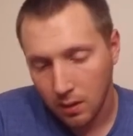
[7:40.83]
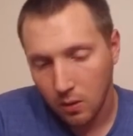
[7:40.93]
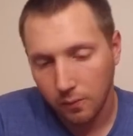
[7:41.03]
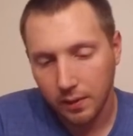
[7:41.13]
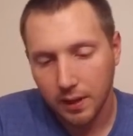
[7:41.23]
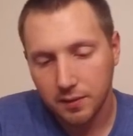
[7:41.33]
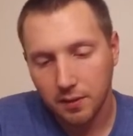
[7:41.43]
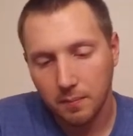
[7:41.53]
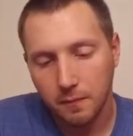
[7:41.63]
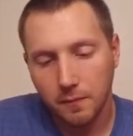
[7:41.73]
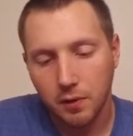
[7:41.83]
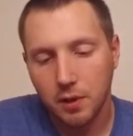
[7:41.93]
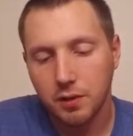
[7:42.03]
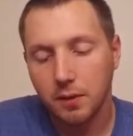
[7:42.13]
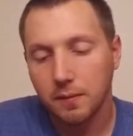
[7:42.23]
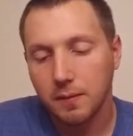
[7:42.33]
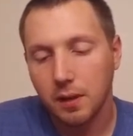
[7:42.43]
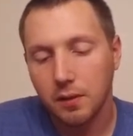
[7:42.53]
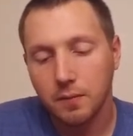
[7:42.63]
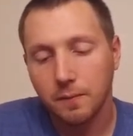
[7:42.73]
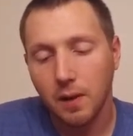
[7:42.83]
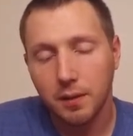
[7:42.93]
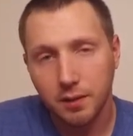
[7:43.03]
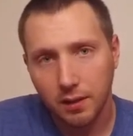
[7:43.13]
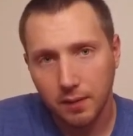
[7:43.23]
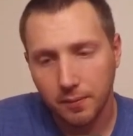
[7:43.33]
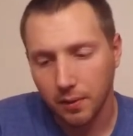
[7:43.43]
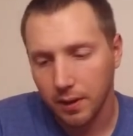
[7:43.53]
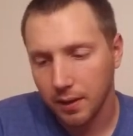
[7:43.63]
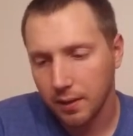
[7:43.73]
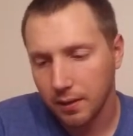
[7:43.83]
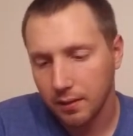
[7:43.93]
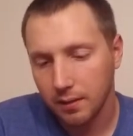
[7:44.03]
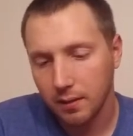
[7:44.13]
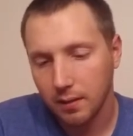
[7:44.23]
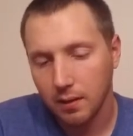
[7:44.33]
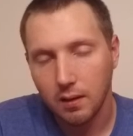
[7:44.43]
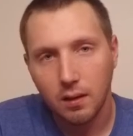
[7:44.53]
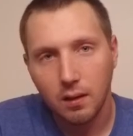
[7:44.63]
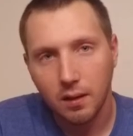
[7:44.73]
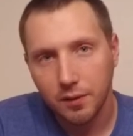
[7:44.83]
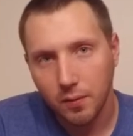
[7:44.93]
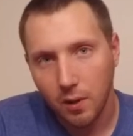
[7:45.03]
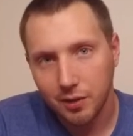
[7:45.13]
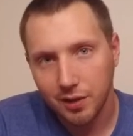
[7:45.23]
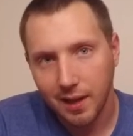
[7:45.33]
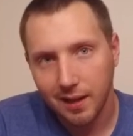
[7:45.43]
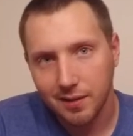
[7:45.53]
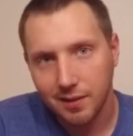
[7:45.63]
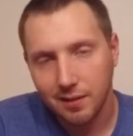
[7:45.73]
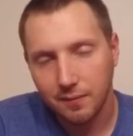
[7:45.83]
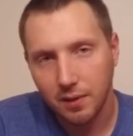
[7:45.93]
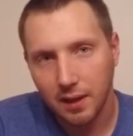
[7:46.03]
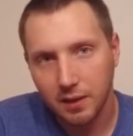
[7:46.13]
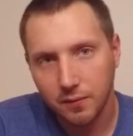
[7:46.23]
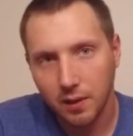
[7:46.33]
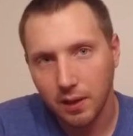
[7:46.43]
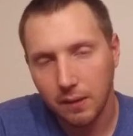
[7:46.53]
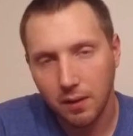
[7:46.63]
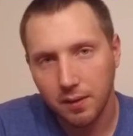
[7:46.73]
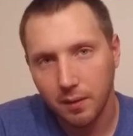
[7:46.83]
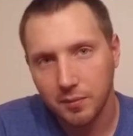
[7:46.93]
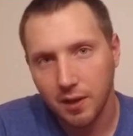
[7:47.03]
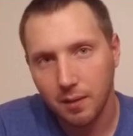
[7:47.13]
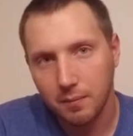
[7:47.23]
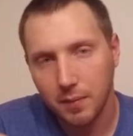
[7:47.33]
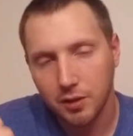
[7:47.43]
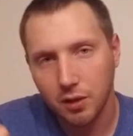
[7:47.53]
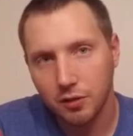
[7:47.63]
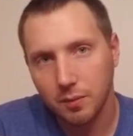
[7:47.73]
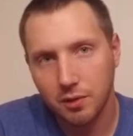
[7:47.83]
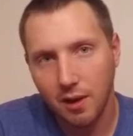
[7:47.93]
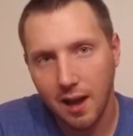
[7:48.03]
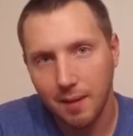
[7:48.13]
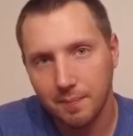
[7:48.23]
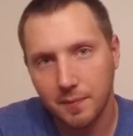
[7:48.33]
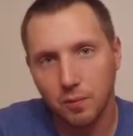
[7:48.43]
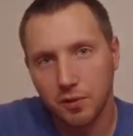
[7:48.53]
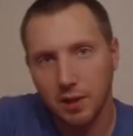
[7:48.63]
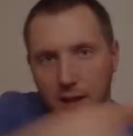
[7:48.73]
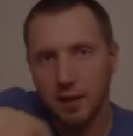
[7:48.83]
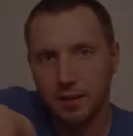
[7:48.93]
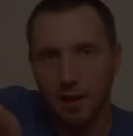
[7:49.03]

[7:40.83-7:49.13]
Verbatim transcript: hopefully get some footage of killing some fall turkey for you. Thanks for watching, guys. If you like this video, give it a thumbs up. Make sure to subscribe. We'll see you next